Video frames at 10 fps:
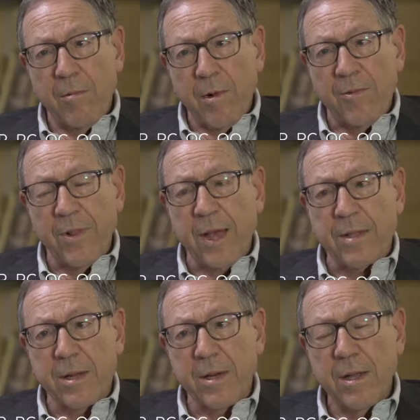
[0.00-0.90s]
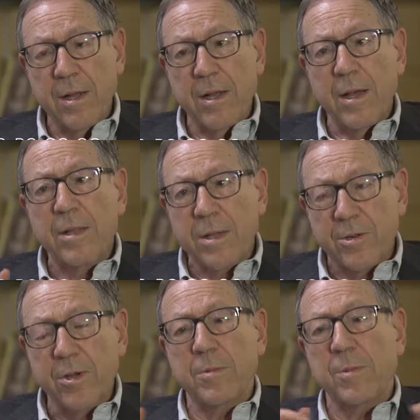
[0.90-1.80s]
reflected in the
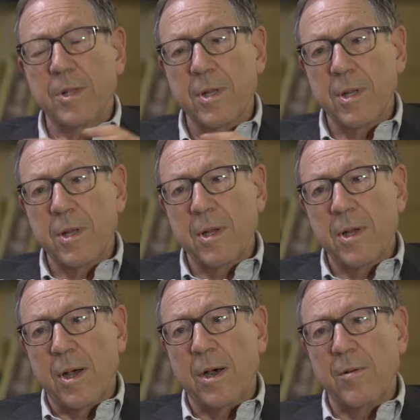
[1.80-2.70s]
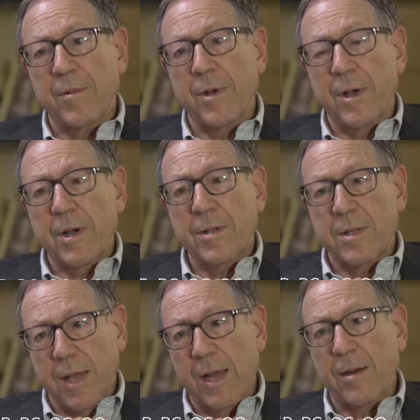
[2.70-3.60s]
treatment of
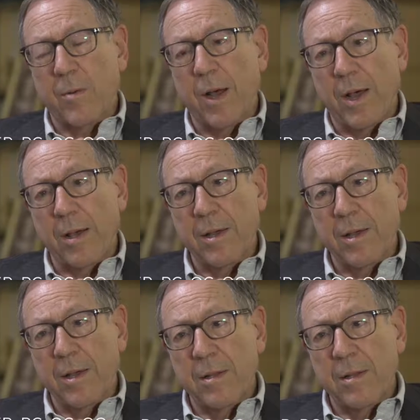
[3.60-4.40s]
Tiana Wang,